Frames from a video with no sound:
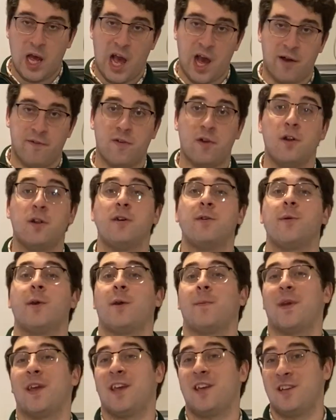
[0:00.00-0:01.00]
However, we are
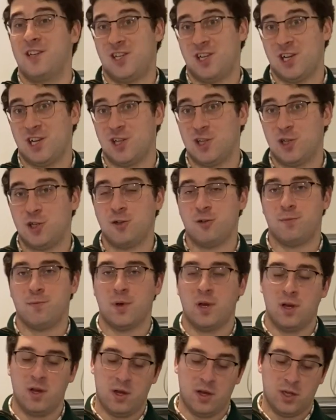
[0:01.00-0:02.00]
making chicken soup.
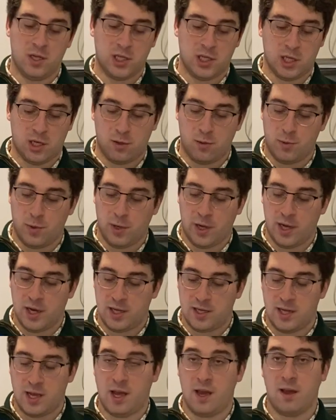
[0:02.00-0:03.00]
So we're going to
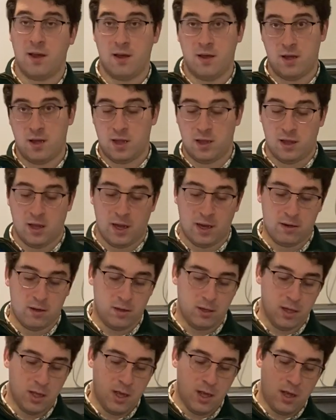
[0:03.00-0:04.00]
take a
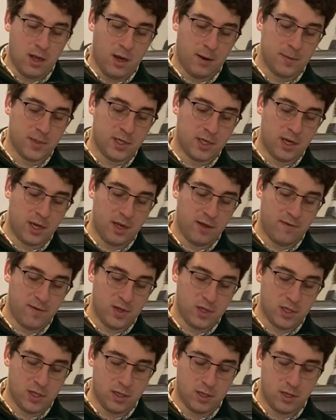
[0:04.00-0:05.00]
ladle. I'm just going to give
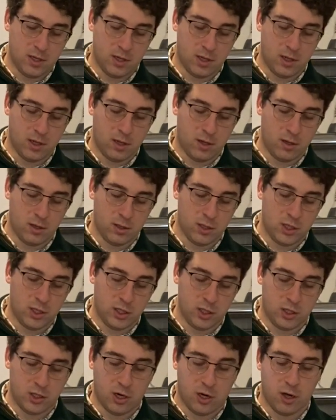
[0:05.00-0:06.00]
this a good
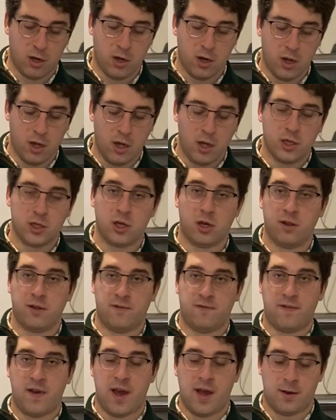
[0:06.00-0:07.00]
stir. So all the
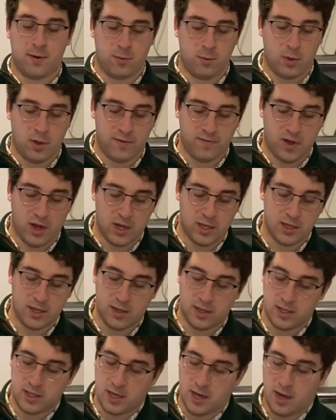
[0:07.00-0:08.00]
fat will have gone to
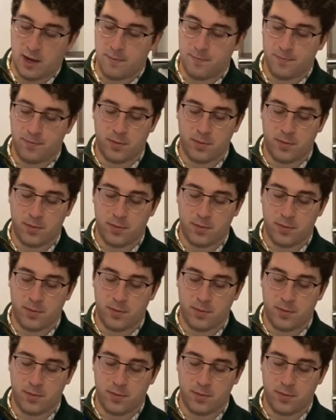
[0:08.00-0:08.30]
the top.